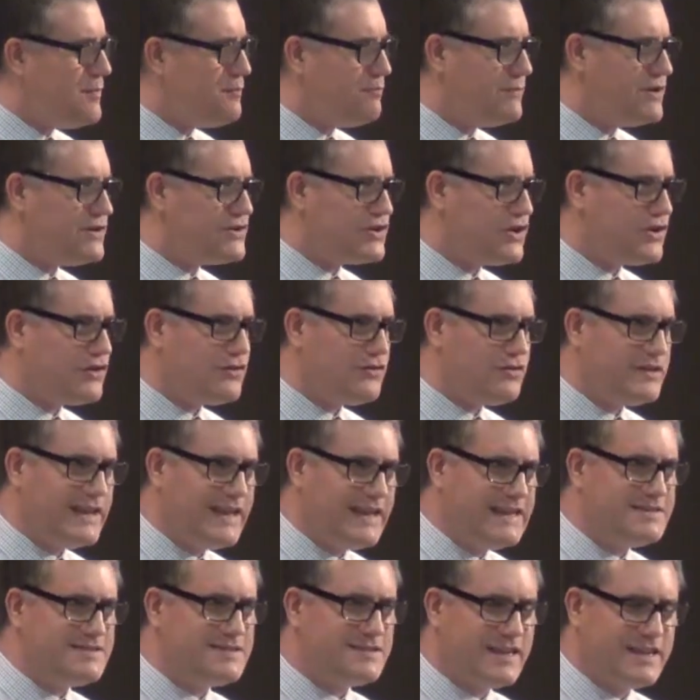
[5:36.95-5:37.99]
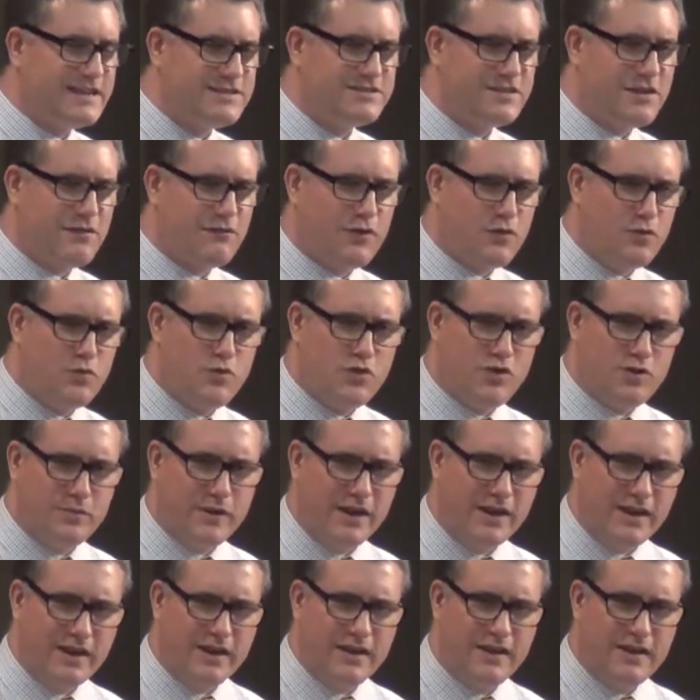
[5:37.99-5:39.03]
maternal instincts of a
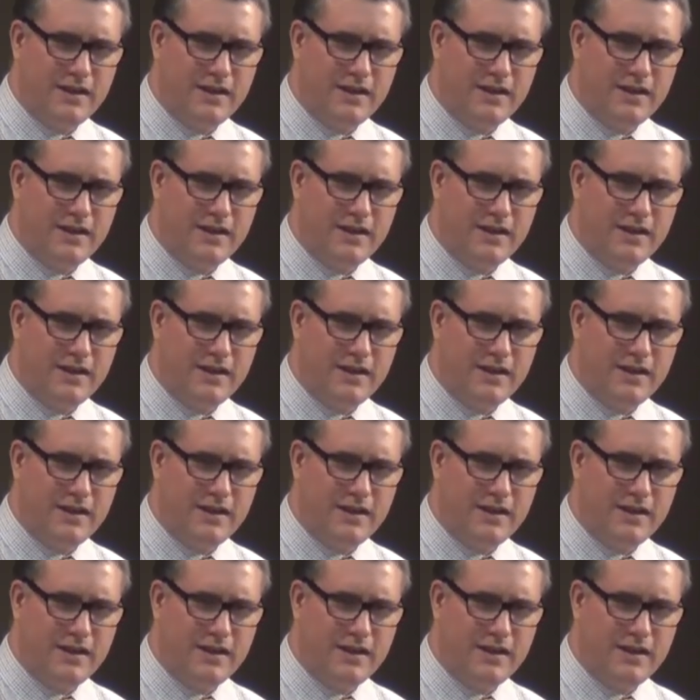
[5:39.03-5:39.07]
woman